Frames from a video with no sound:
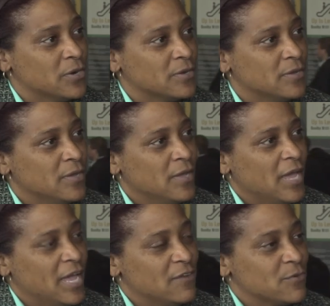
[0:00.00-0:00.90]

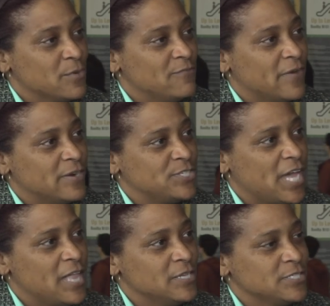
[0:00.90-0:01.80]
mm-hmm. and for Rimfire
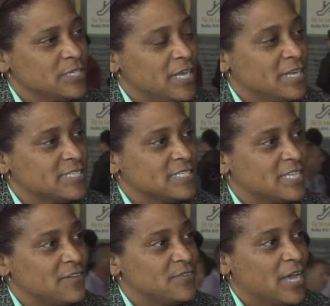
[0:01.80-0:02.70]
Challenge,
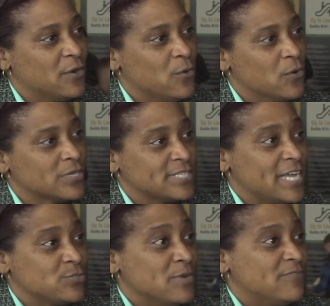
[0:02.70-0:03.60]
nssf.org
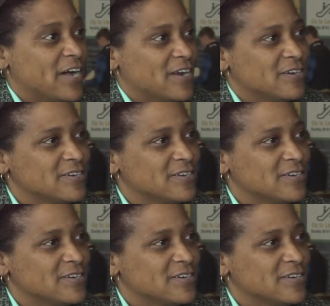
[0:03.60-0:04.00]
slash rimfire.